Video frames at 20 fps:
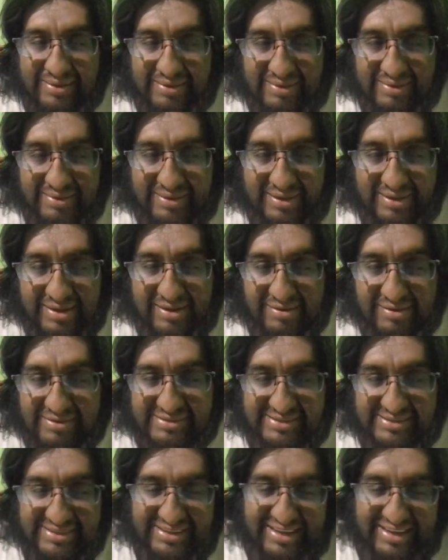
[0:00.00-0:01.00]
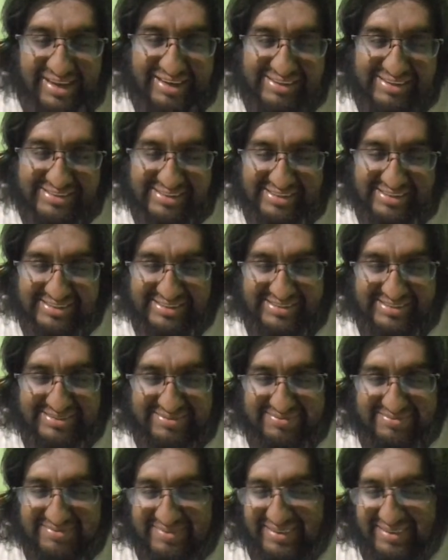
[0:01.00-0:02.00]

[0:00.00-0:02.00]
Diéresis.